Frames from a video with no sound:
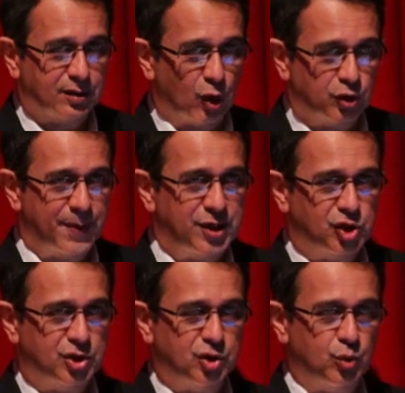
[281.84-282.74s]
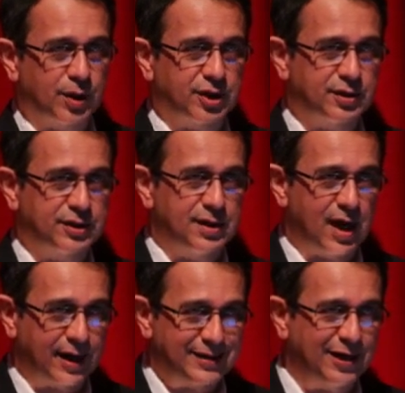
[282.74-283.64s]
Those patients who were
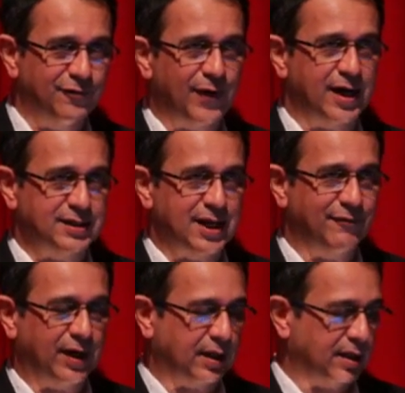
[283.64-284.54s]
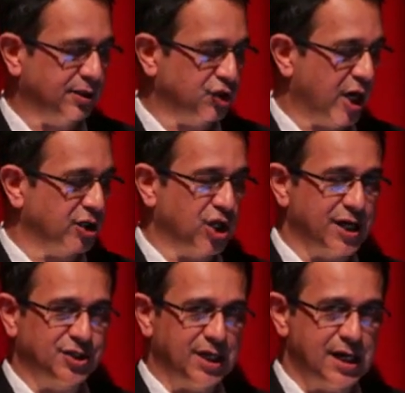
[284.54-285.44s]
identified as having
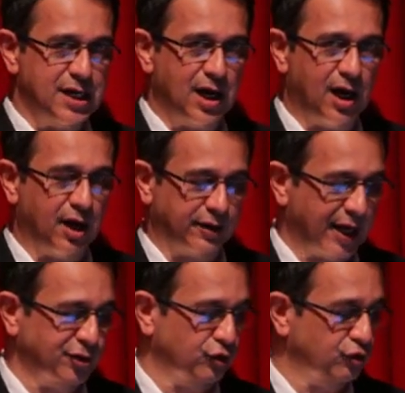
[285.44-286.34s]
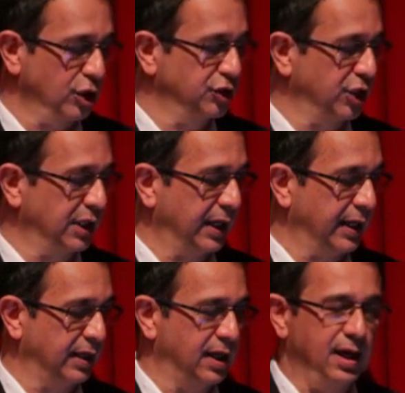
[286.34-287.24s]
JHS in our gastroenterology
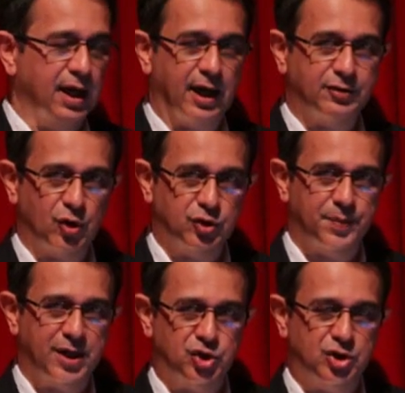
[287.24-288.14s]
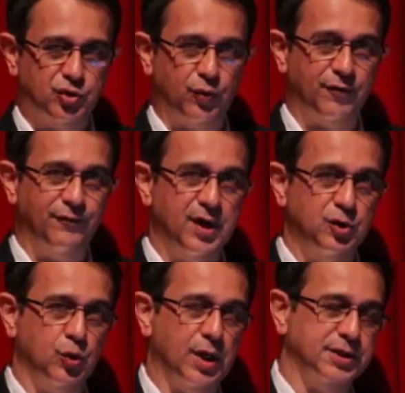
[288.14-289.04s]
clinic, and those patients who were
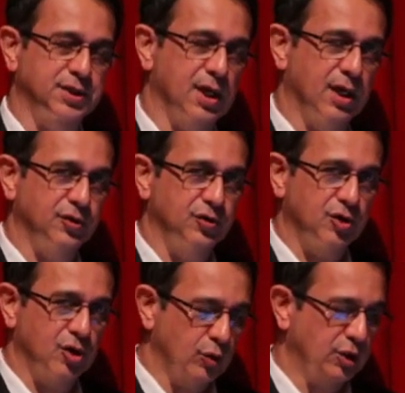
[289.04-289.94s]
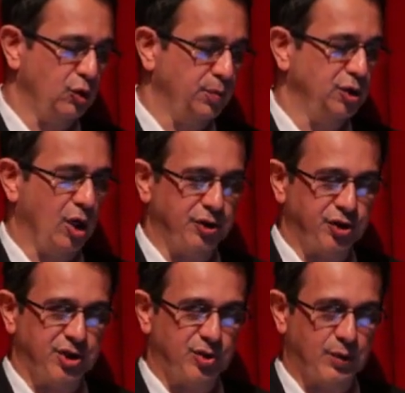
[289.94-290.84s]
referred to us through the
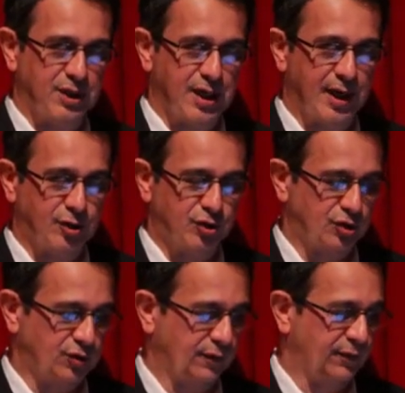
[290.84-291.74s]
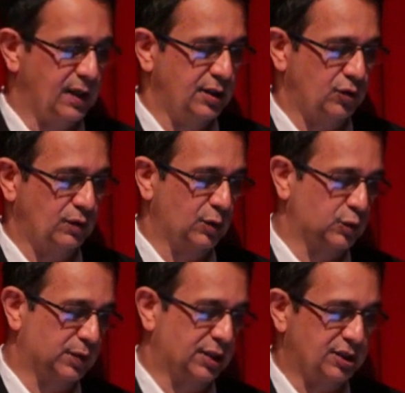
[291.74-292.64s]
rheumatologist with the diagnosis of, so
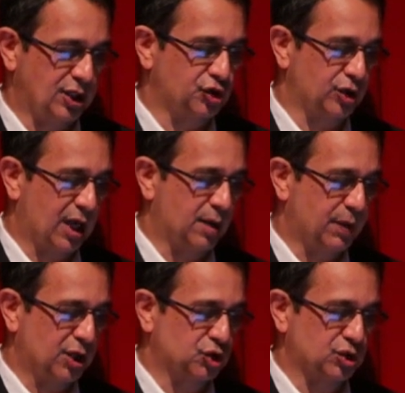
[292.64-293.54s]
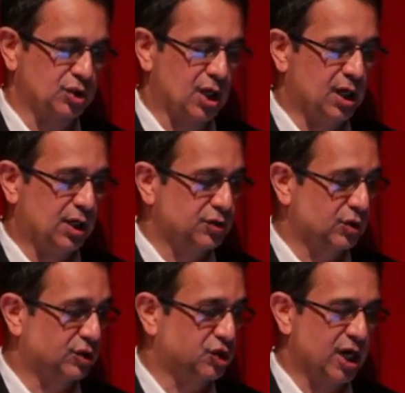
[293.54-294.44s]
those were the tertiary care patients.
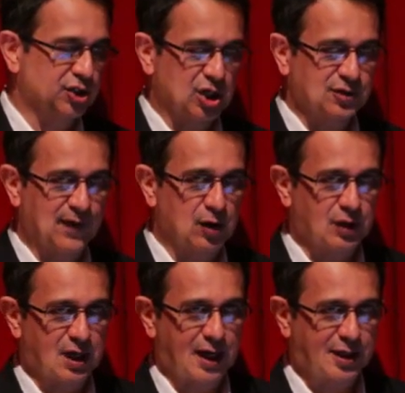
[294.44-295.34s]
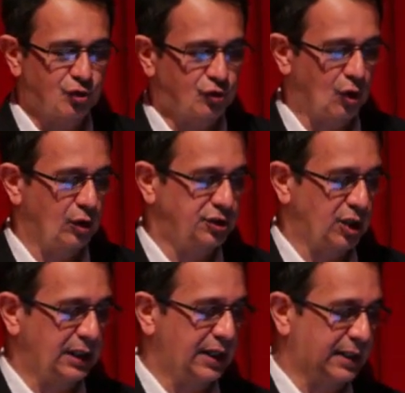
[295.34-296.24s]
So the JHS found in our
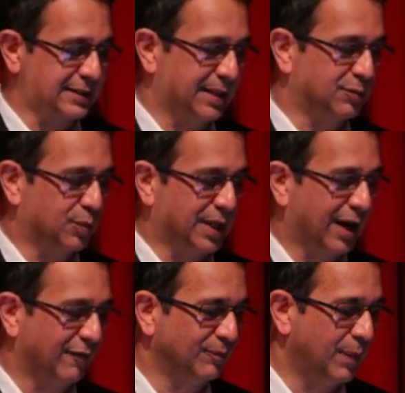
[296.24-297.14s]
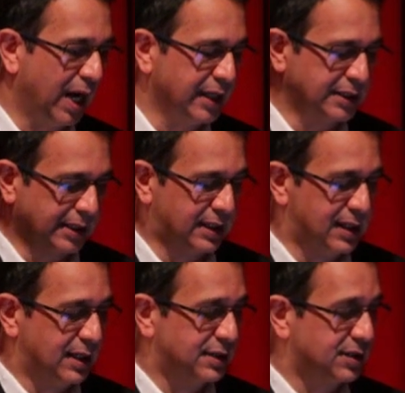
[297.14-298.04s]
gastroenterology clinic seemed to have milder
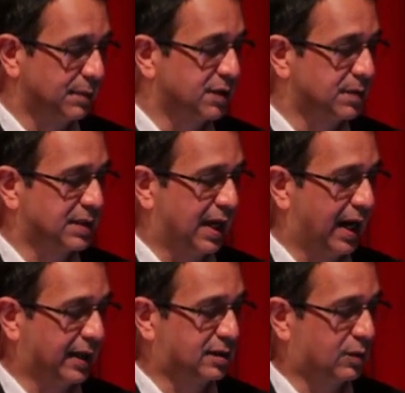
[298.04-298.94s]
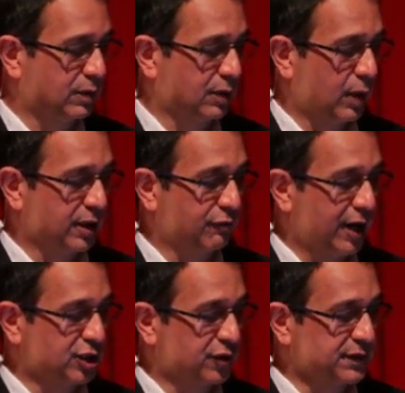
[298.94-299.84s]
symptoms. They had quite a
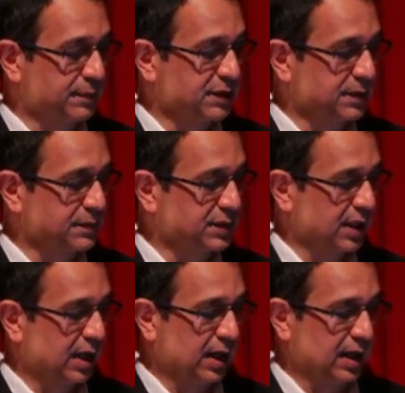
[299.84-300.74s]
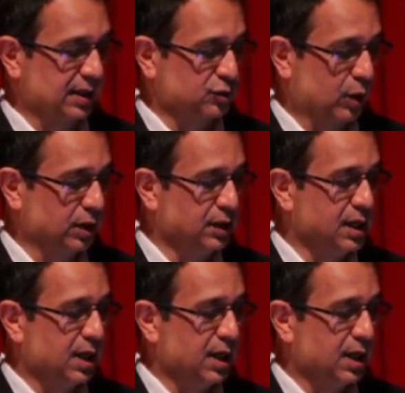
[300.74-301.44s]
range of symptoms as well.